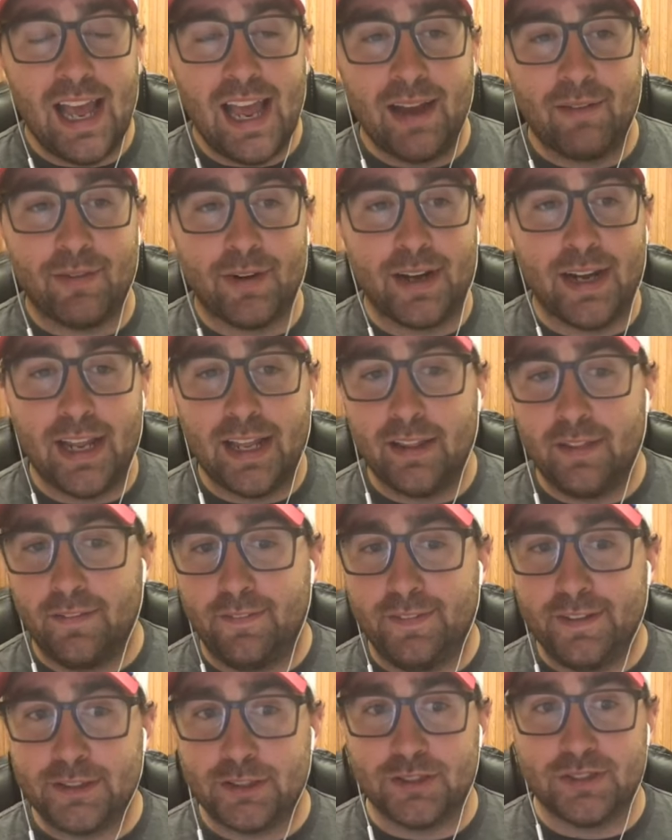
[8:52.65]
every day the
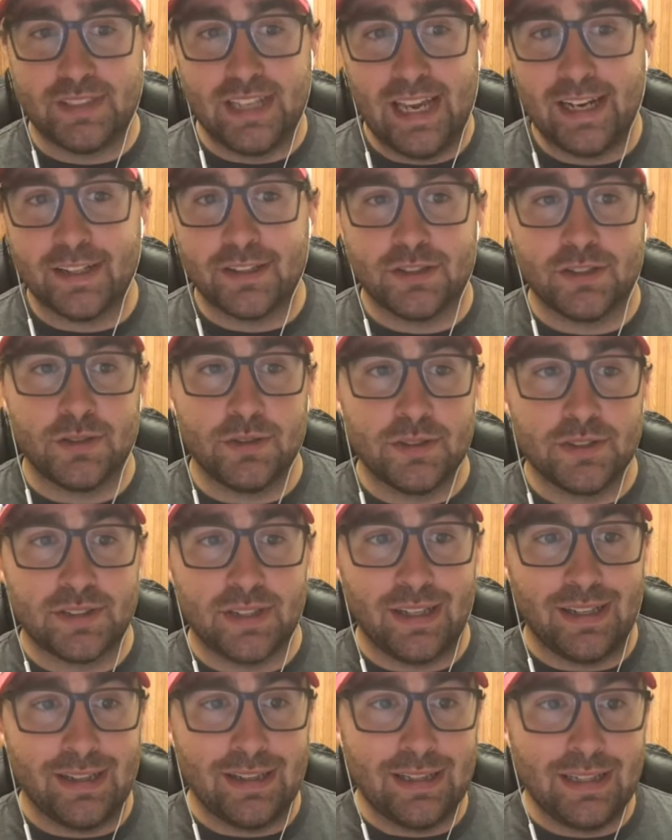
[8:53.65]
fish's attitude
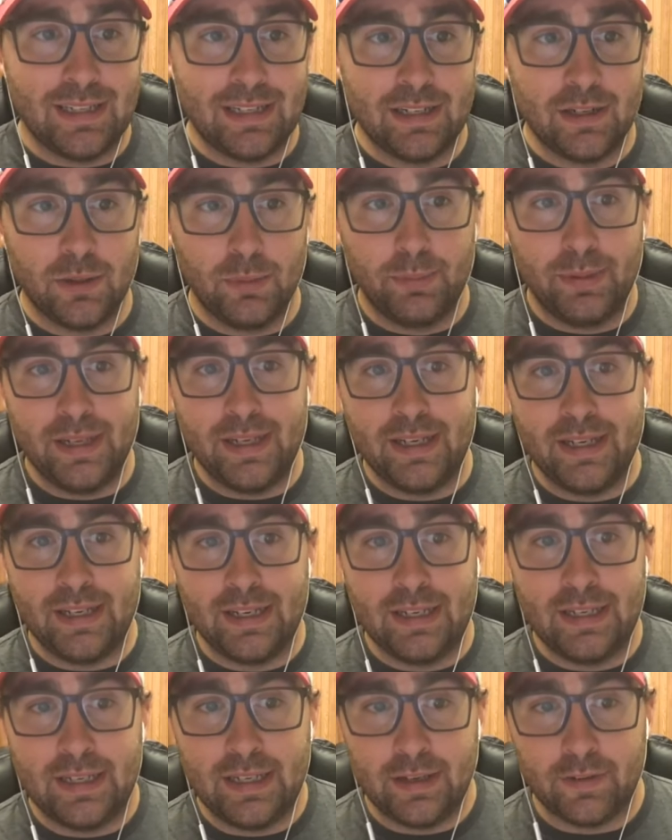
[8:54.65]
is a little bit
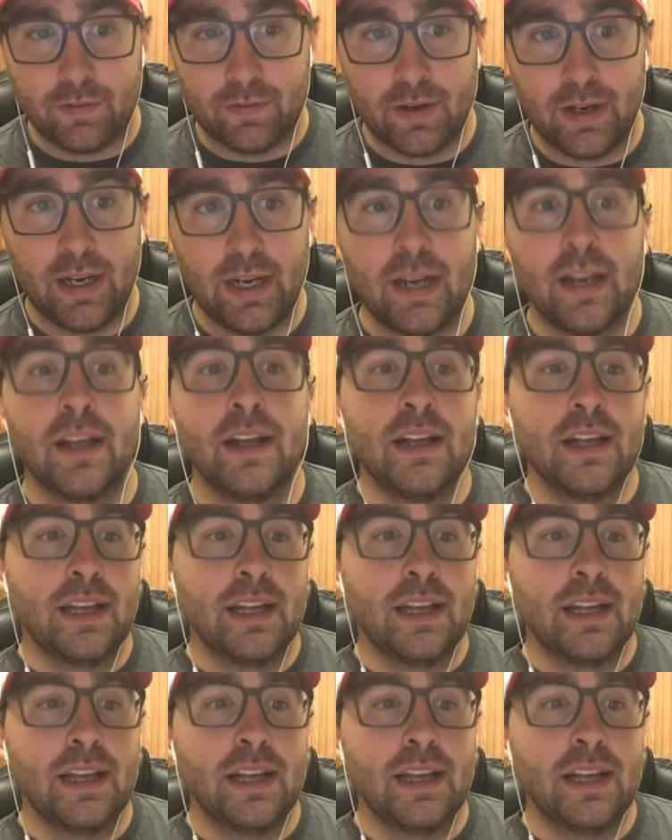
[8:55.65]
different.